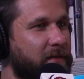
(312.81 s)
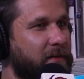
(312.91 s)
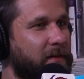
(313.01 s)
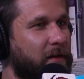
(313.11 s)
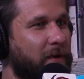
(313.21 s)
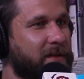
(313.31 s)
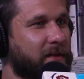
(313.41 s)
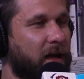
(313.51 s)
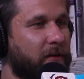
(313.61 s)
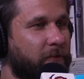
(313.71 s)
What's it
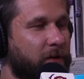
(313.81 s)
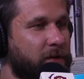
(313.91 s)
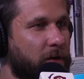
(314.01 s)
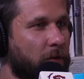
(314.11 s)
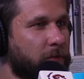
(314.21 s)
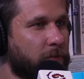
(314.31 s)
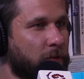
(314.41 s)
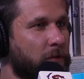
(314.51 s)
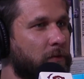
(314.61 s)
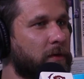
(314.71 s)
like for it to go
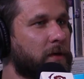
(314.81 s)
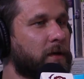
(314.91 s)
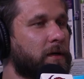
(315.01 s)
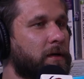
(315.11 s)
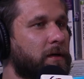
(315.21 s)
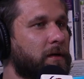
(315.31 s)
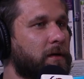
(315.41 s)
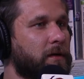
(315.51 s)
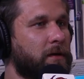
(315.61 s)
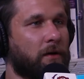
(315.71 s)
through,
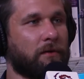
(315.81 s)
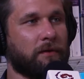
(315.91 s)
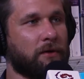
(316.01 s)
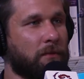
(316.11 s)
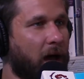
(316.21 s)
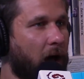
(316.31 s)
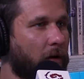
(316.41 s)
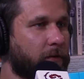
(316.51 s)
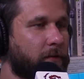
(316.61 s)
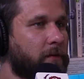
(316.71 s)
your
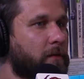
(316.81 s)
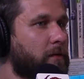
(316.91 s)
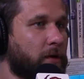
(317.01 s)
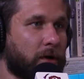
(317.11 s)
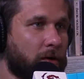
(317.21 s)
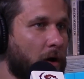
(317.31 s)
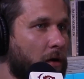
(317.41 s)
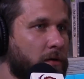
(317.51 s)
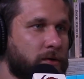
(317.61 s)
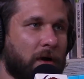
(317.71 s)
mouth or your
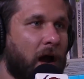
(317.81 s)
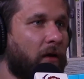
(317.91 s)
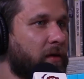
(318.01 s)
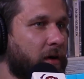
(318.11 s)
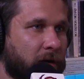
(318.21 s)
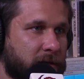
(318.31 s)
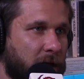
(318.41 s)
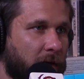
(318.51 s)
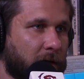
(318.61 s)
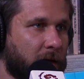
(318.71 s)
nose or however you're
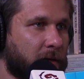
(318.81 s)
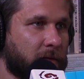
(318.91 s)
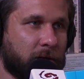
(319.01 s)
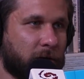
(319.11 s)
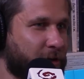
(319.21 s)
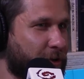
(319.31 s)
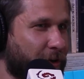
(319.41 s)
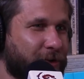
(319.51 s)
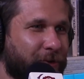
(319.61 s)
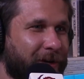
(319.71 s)
exhaling it? It's your
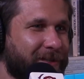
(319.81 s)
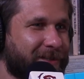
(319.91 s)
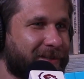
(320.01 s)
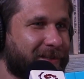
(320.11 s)
choice.